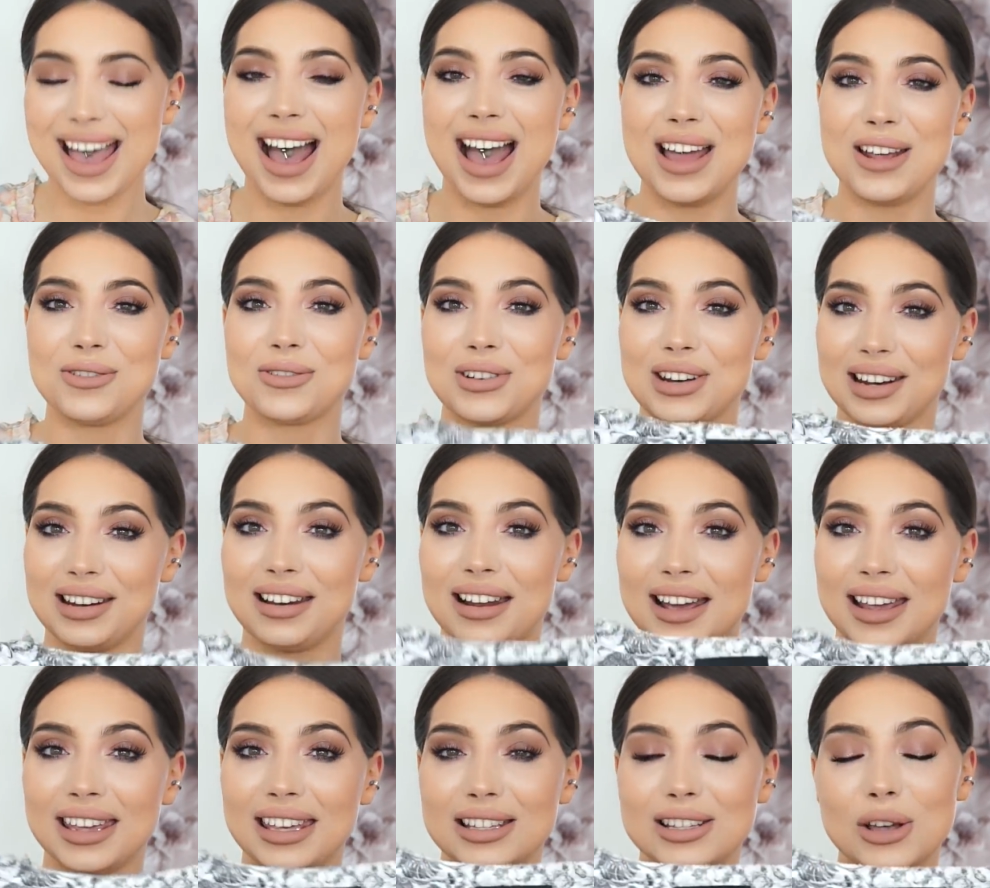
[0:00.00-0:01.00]
I really
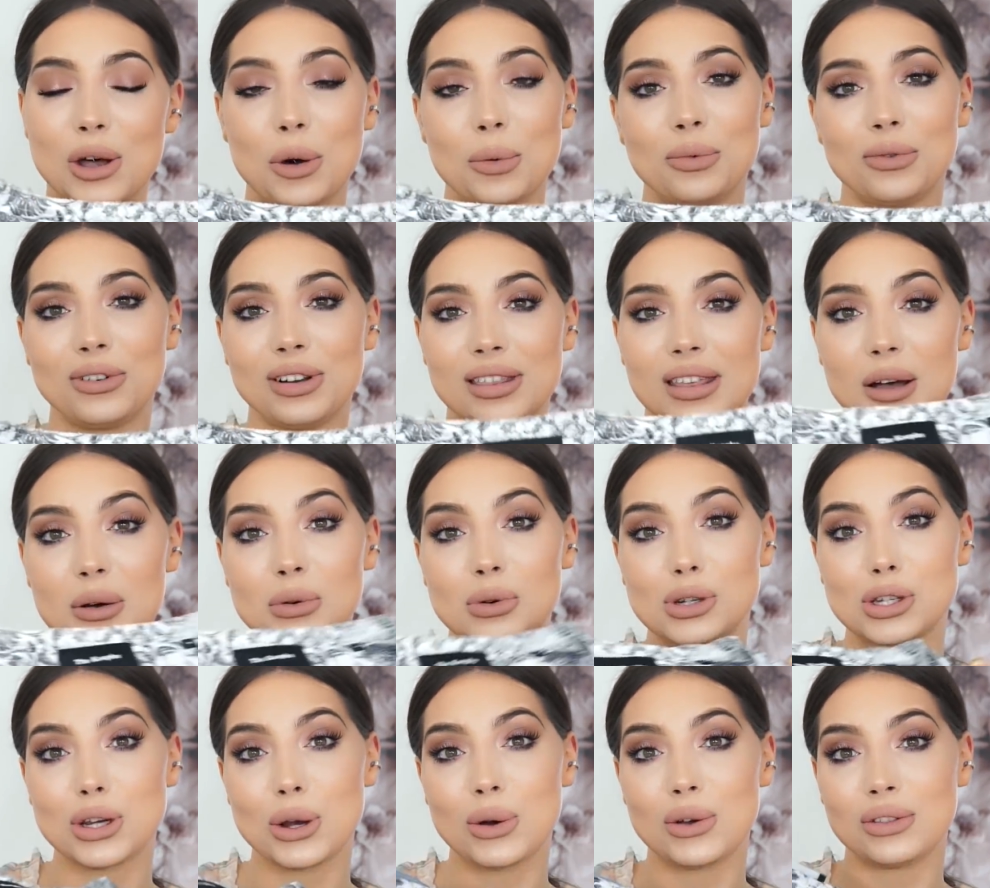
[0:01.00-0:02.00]
like it. Hopefully that will
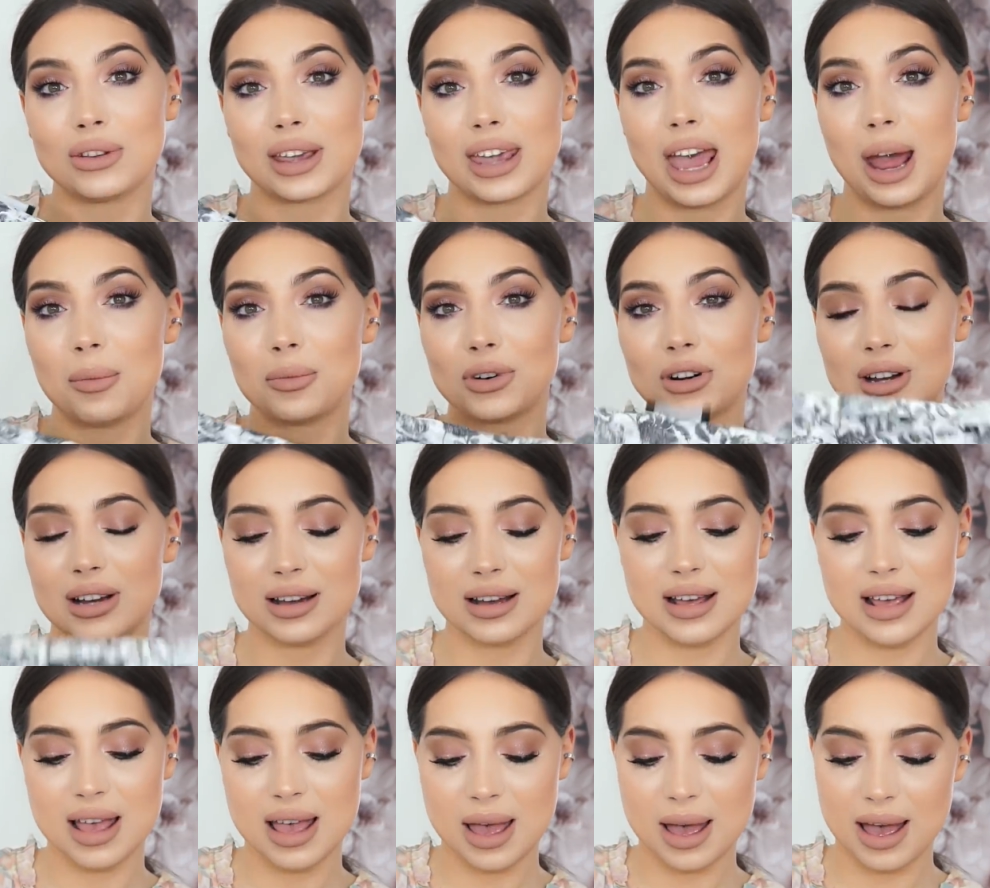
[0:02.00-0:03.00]
show on the camera.
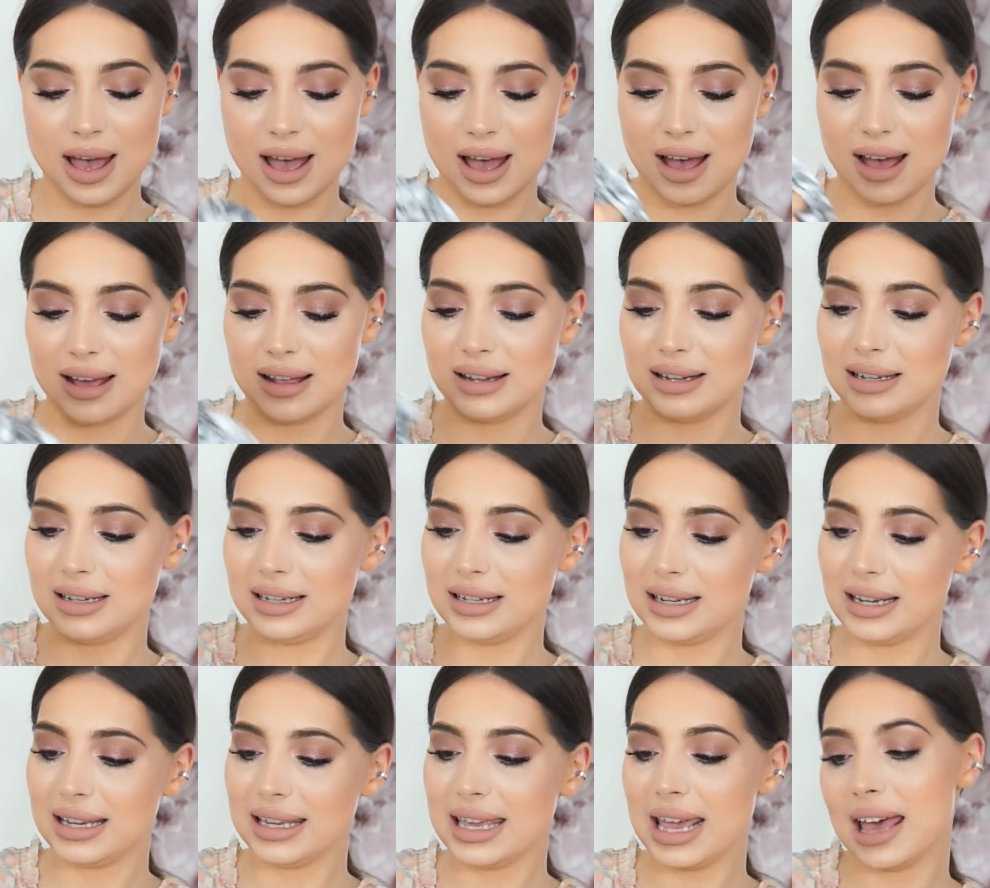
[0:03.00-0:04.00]
And
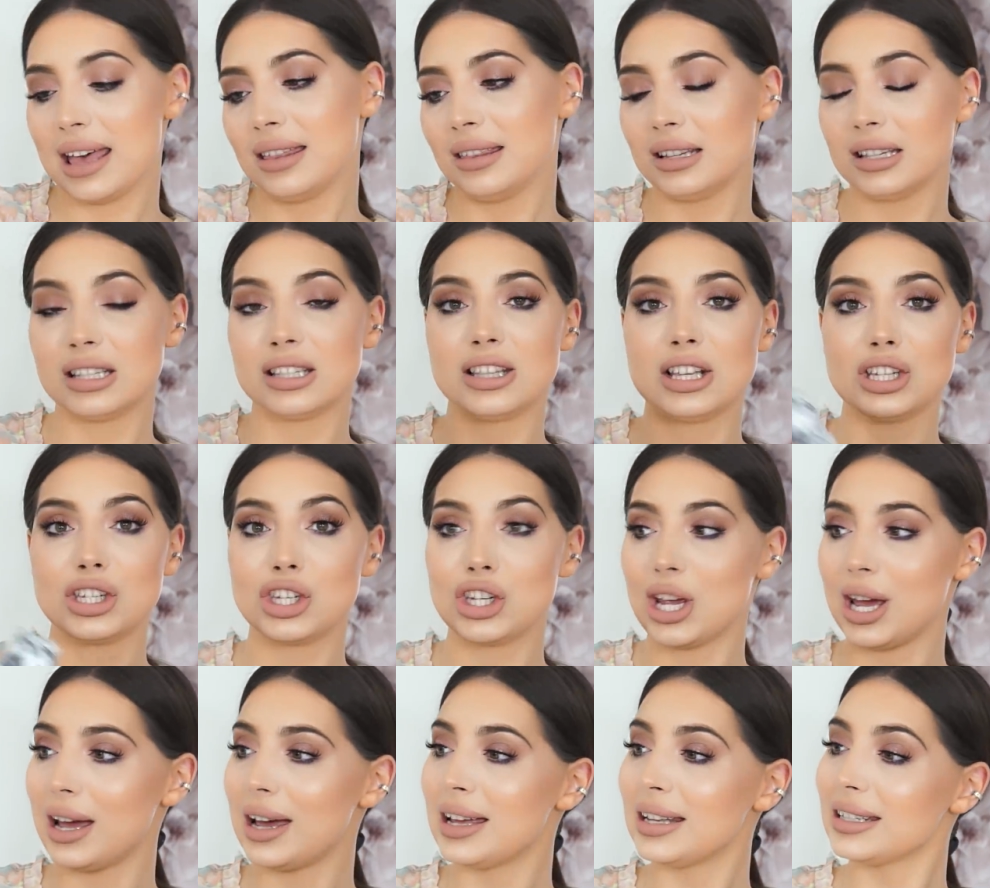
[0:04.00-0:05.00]
yeah, this is the
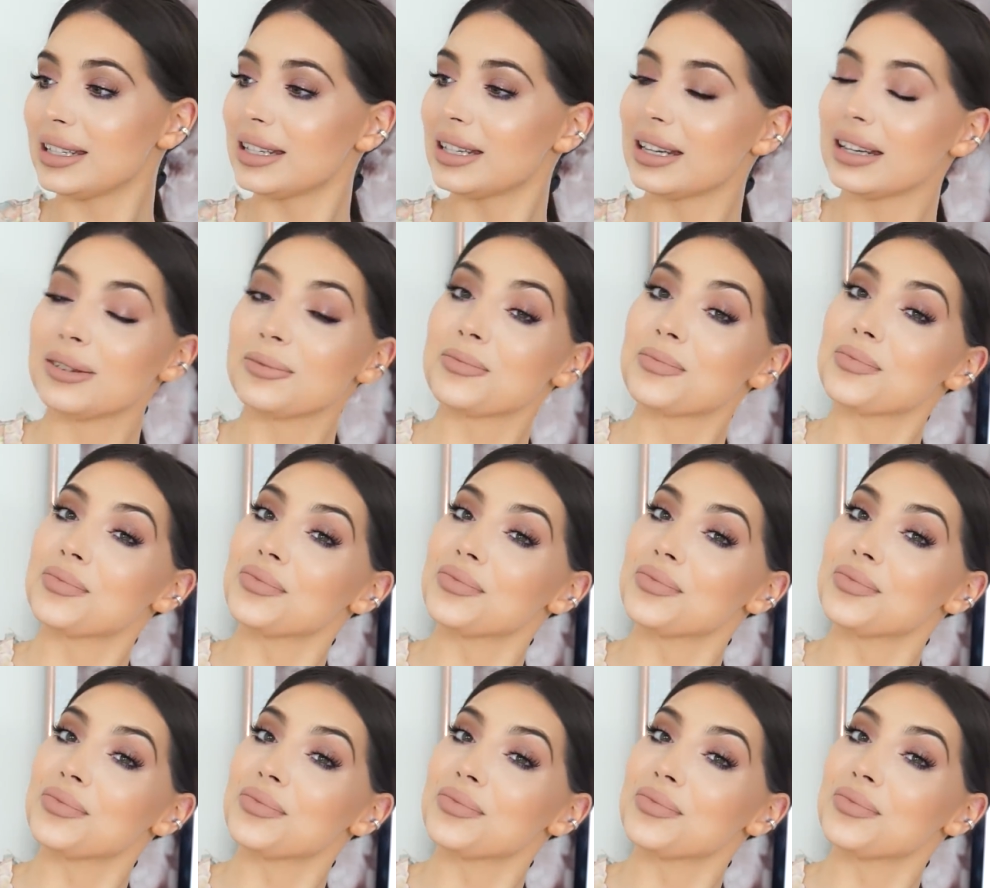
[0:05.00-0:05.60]
shirt.